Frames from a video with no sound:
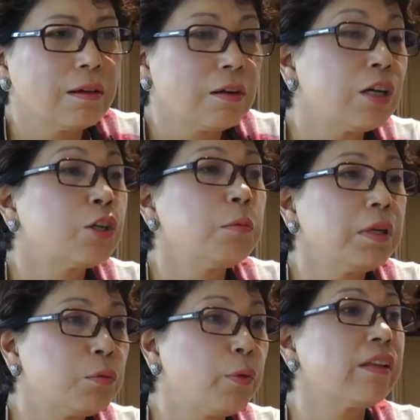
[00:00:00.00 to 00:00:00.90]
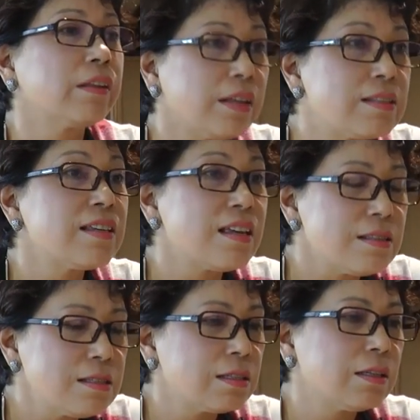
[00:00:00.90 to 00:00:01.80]
accumulate wealth in that
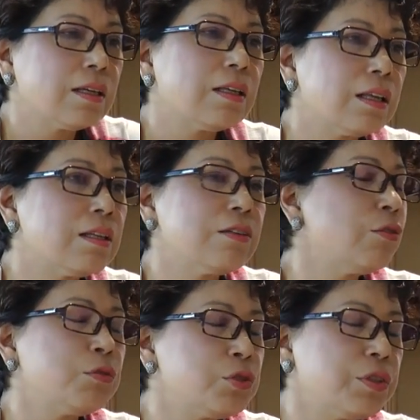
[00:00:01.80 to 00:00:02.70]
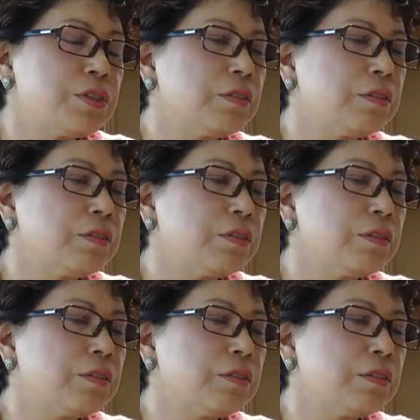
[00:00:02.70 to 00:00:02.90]
sense, then don't join the